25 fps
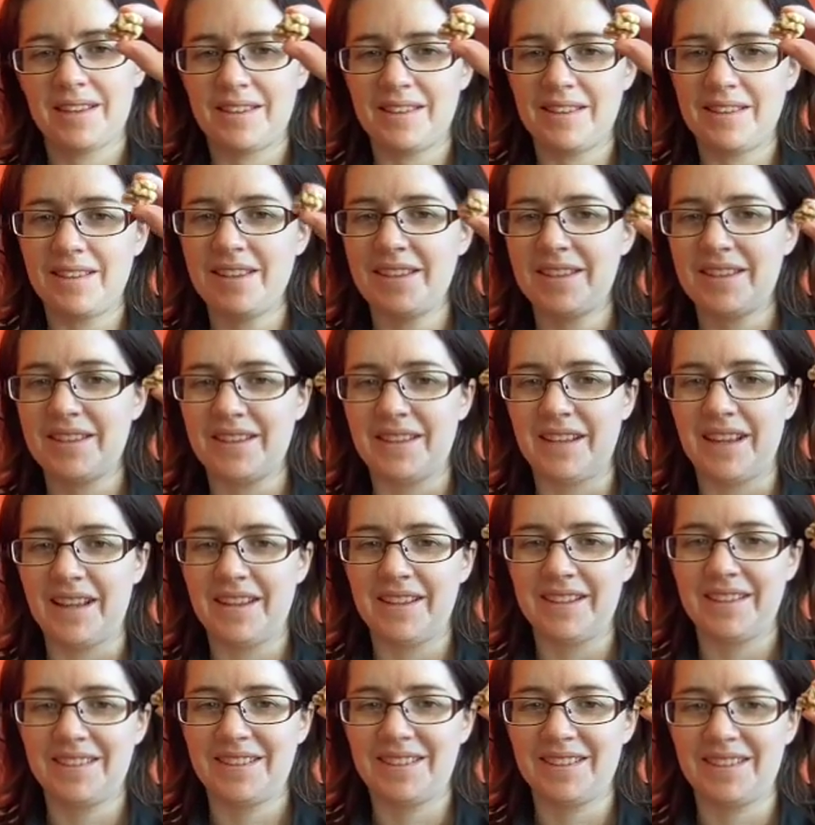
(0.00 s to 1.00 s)
This
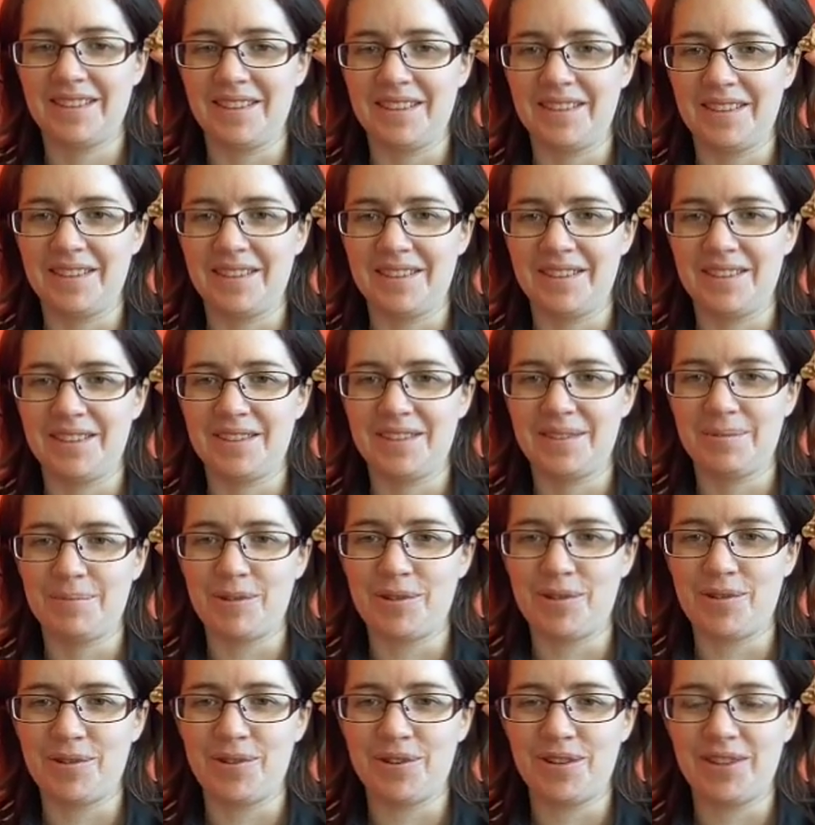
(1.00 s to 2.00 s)
nut is
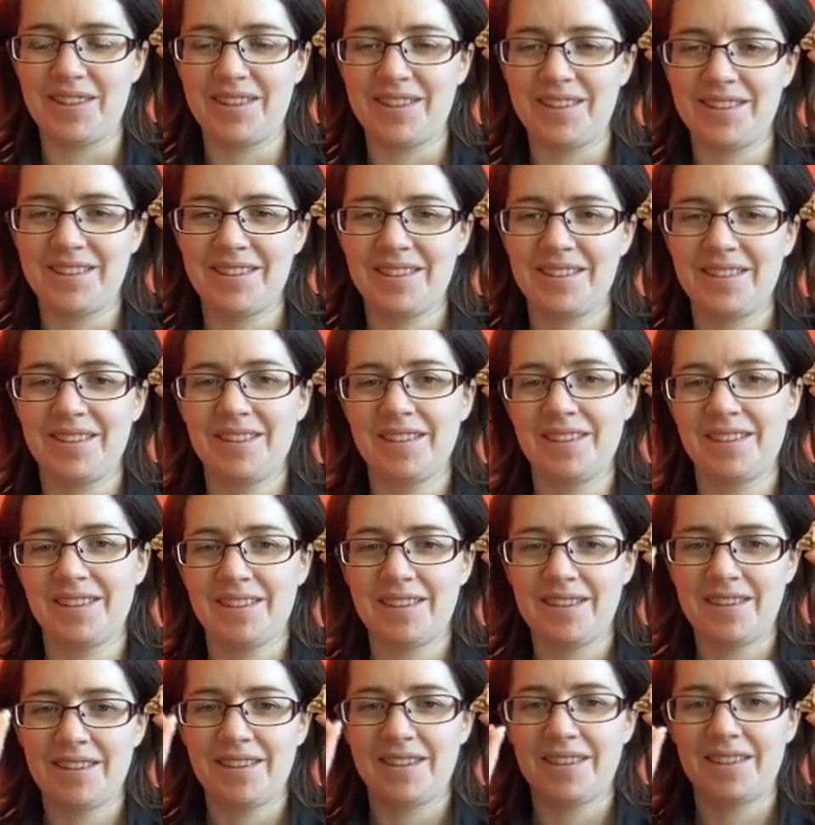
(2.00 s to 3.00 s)
small.
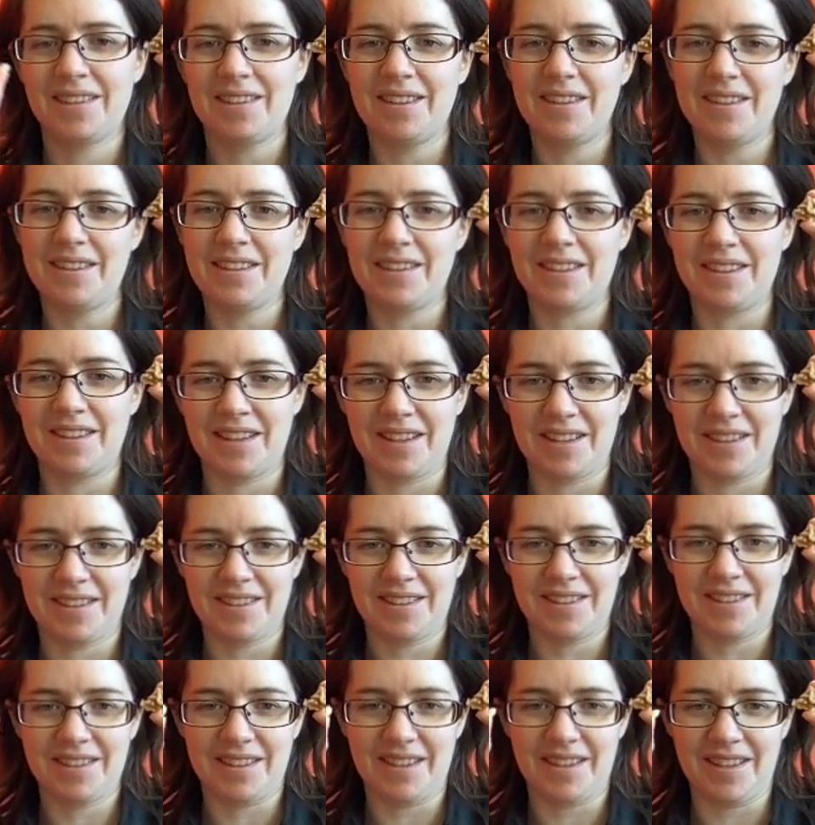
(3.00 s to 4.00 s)
This
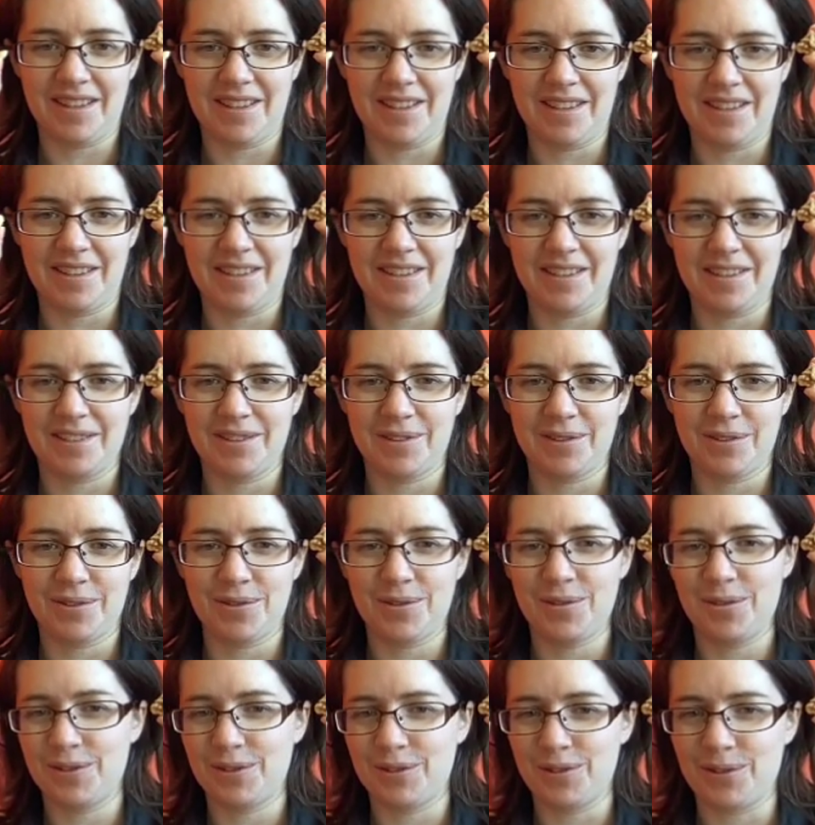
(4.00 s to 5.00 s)
nut is
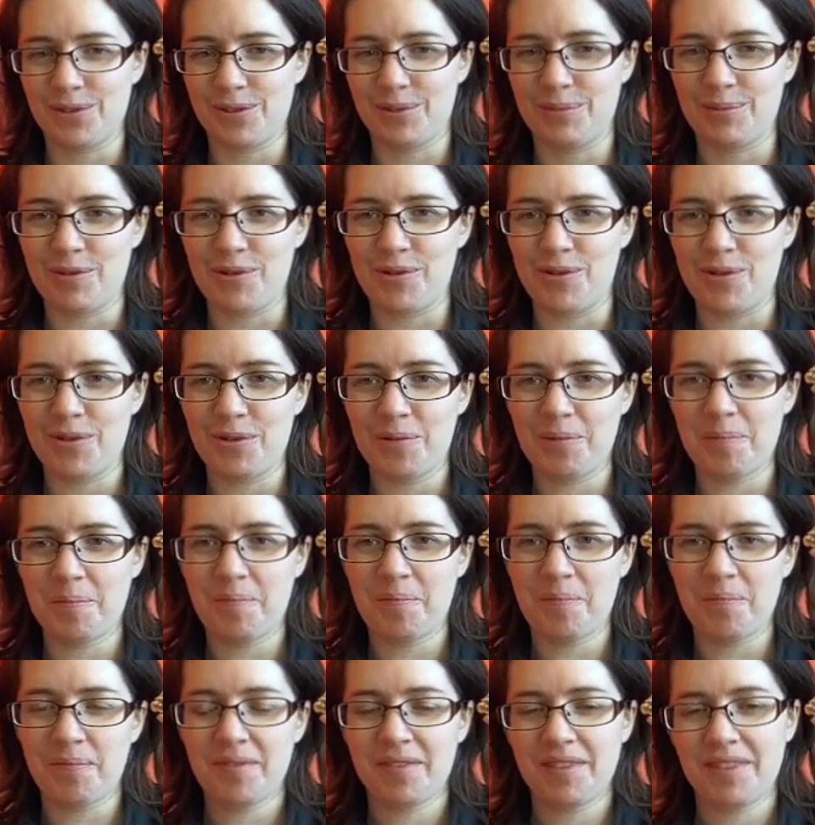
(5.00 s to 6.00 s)
also small,
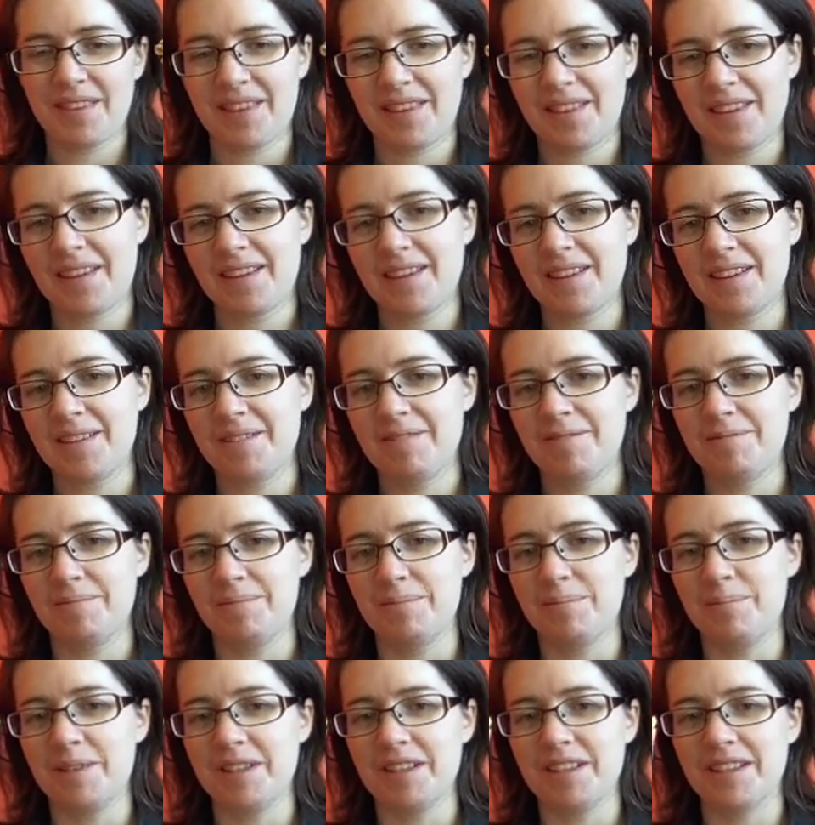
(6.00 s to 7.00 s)

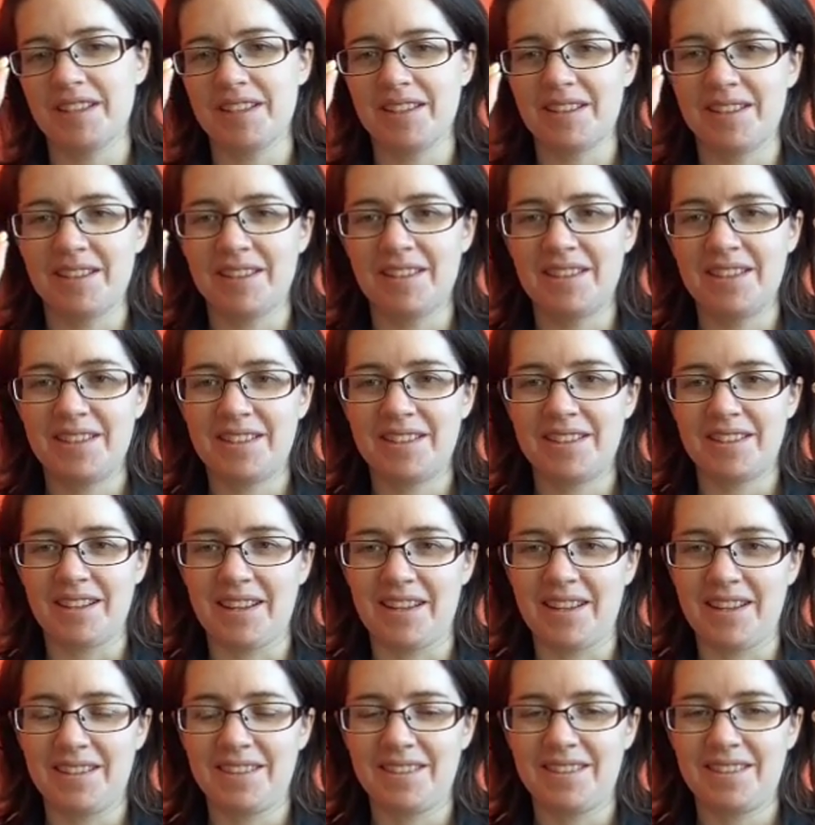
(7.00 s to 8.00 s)
but this
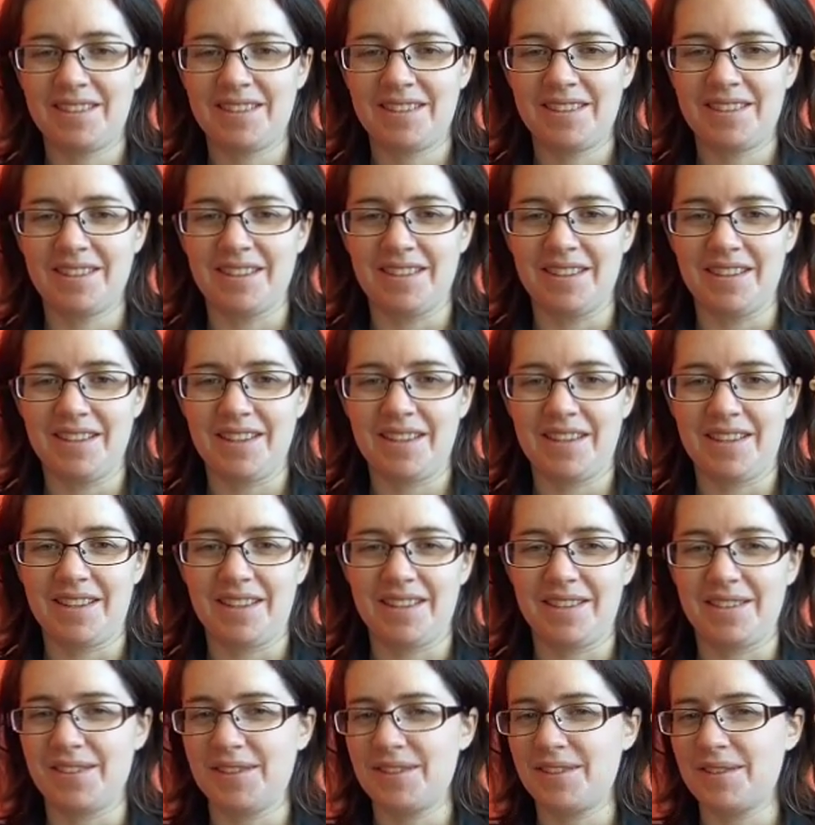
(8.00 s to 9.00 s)
nut
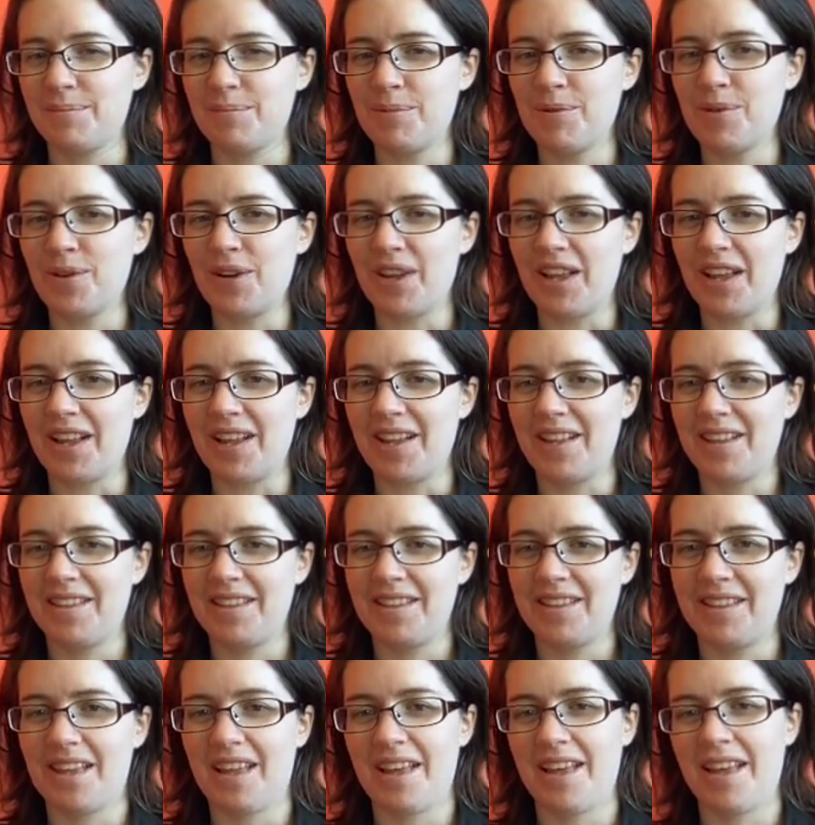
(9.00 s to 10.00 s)
is smaller
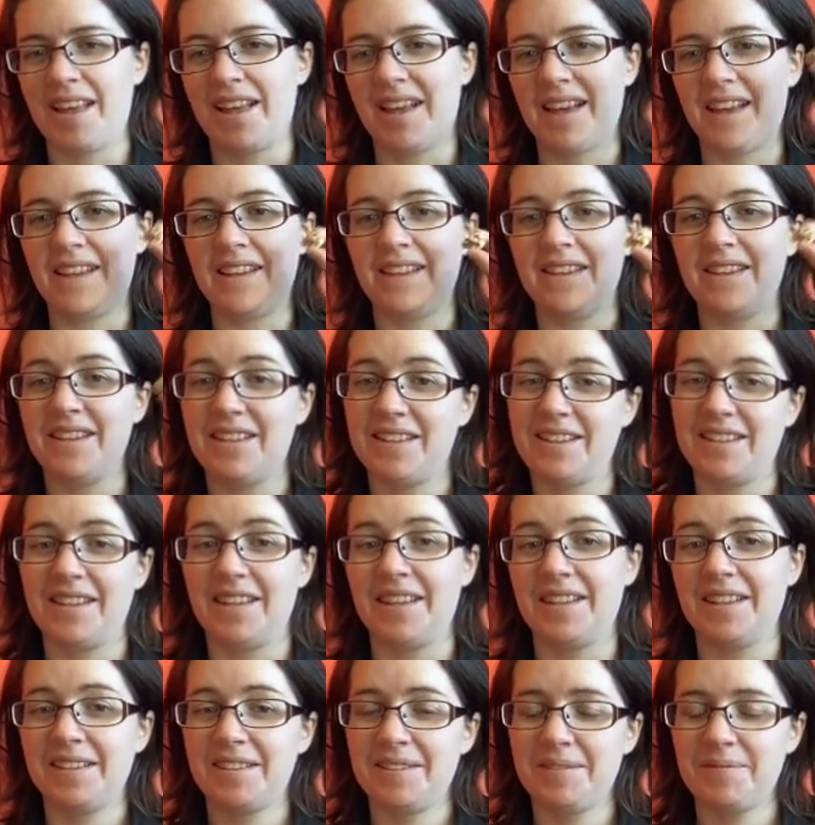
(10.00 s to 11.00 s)
than this
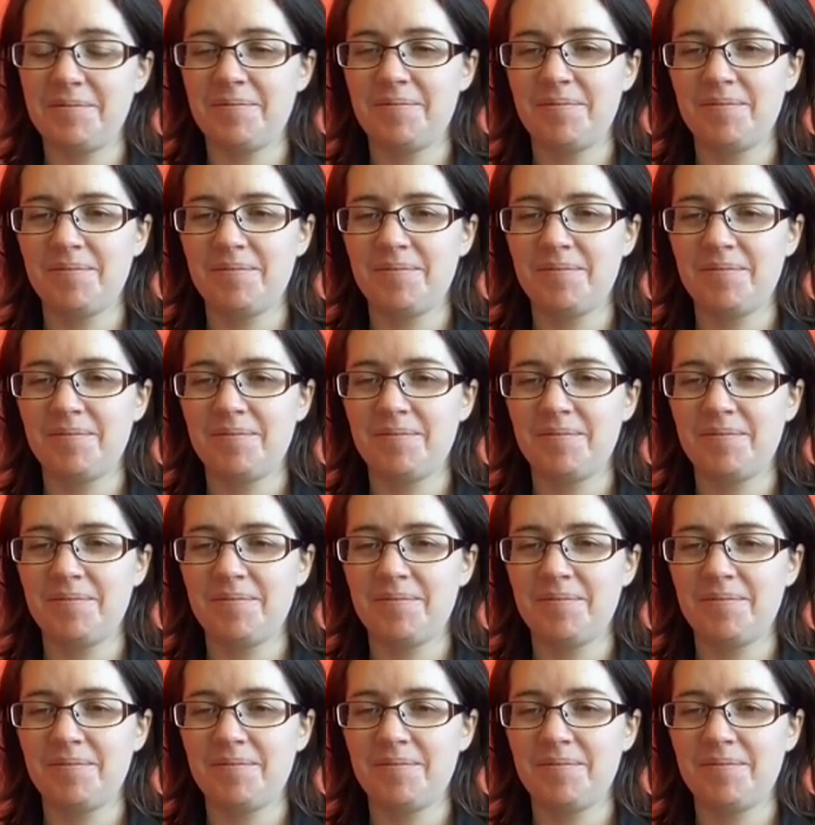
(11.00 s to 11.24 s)
nut.